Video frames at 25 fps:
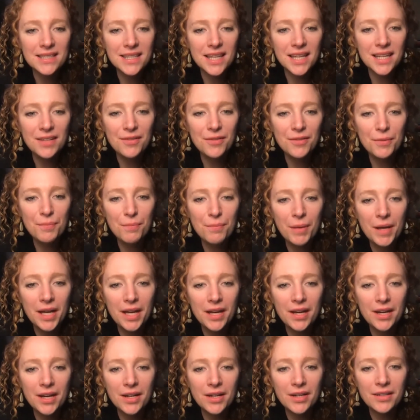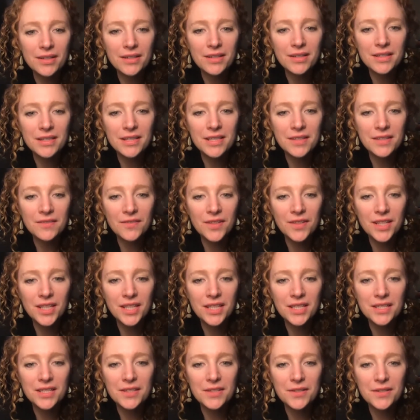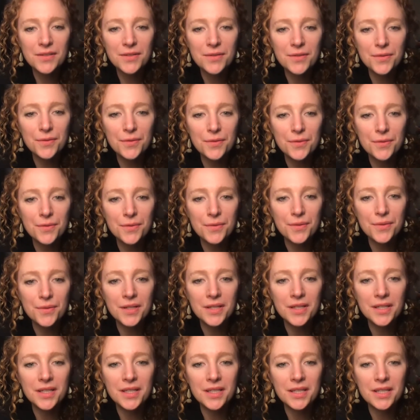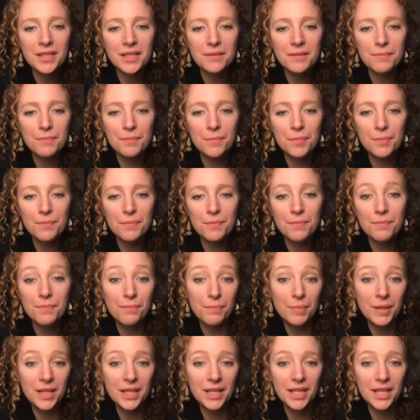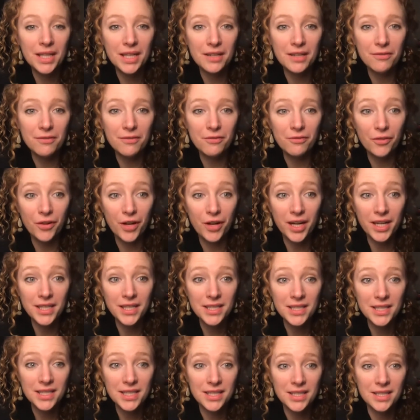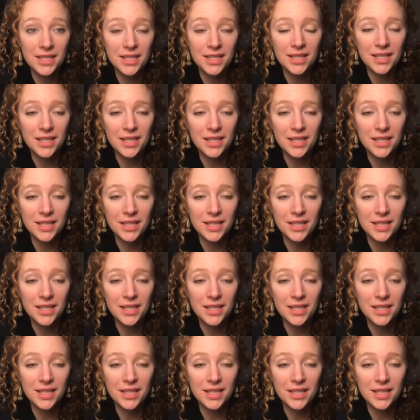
can you compare Tiffany to Bing in France?